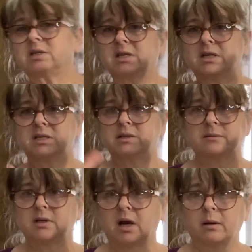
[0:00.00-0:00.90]
needs
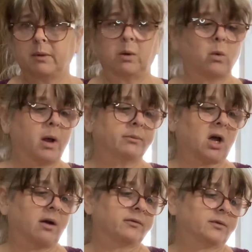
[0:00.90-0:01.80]
to kind of be wiped
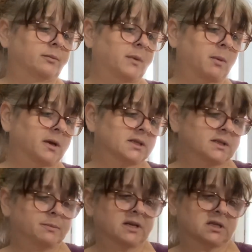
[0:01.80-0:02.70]
off. Maybe it's
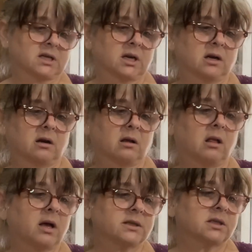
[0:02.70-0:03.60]
been sitting in a
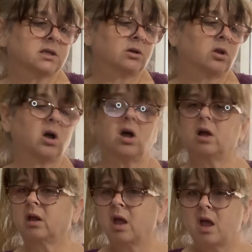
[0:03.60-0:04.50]
closet too
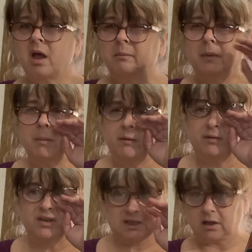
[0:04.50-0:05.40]
long. Maybe it
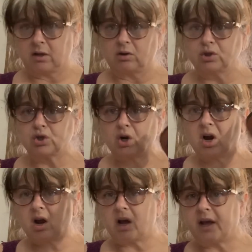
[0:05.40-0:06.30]
feels a little
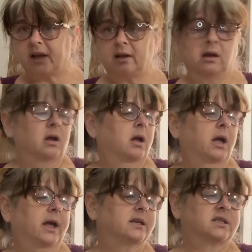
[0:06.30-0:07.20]
dry.
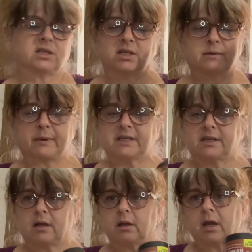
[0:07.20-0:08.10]
It's just
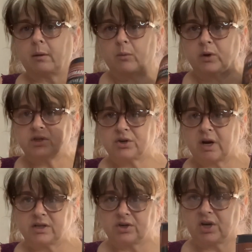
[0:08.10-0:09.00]
basically a
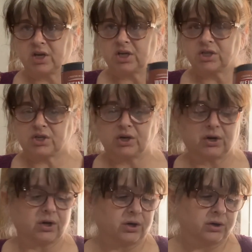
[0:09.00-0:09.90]
moisturizer
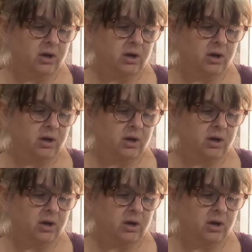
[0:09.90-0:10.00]
conditioner